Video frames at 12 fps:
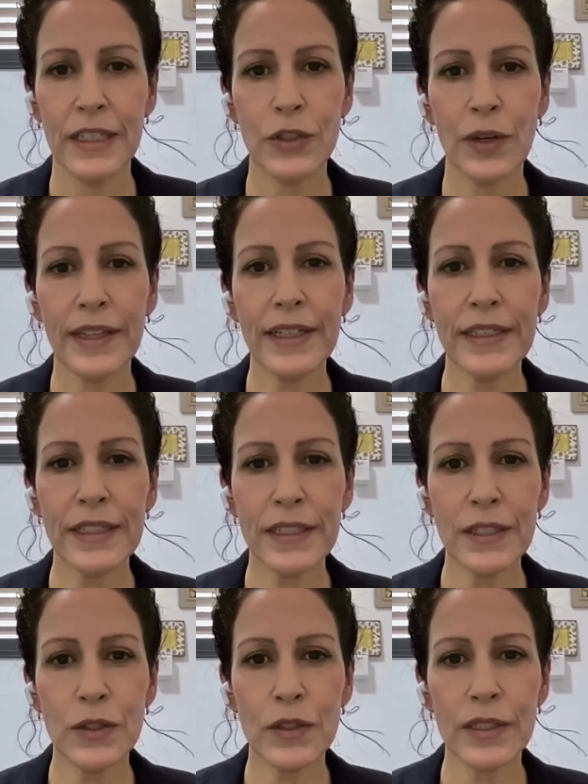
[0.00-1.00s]
So I think
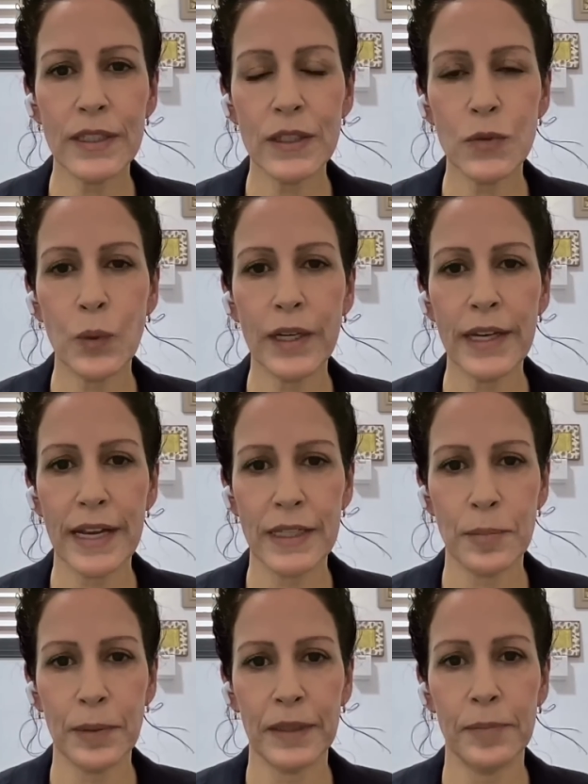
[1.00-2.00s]
this is one
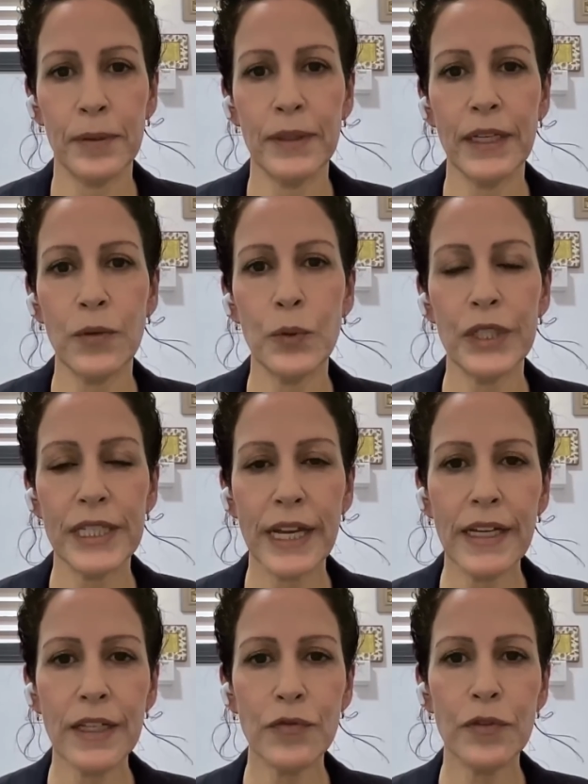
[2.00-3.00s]
aspect, but they would
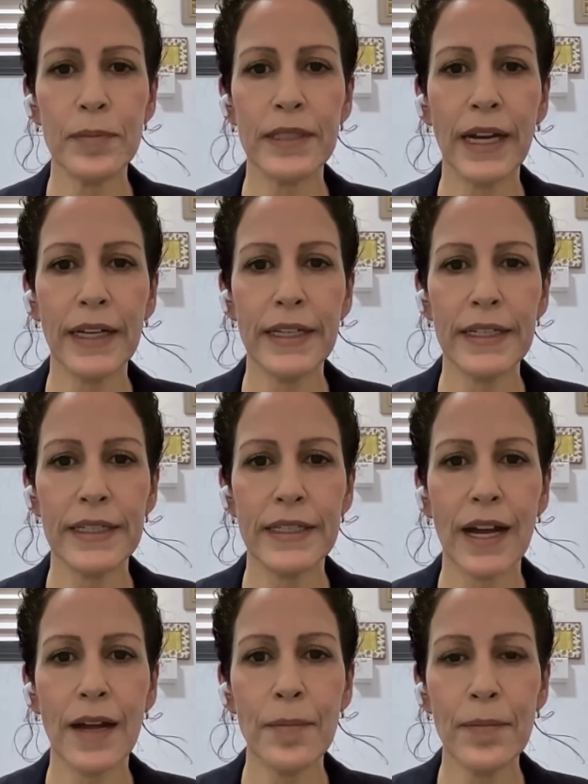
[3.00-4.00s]
take it from Zaidi
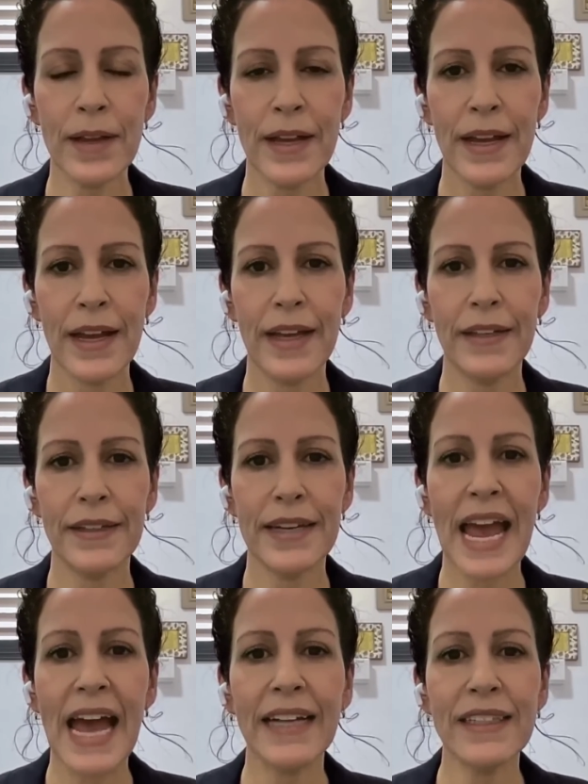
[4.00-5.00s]
Islam and
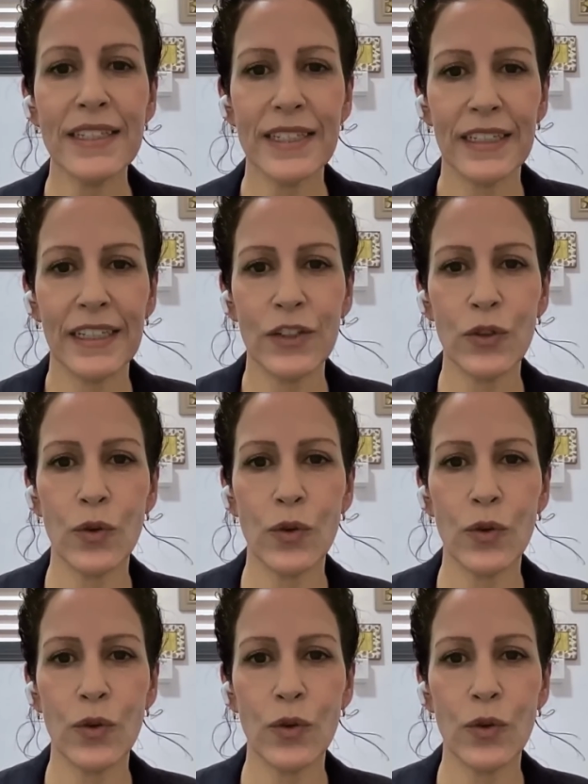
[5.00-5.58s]
enhance it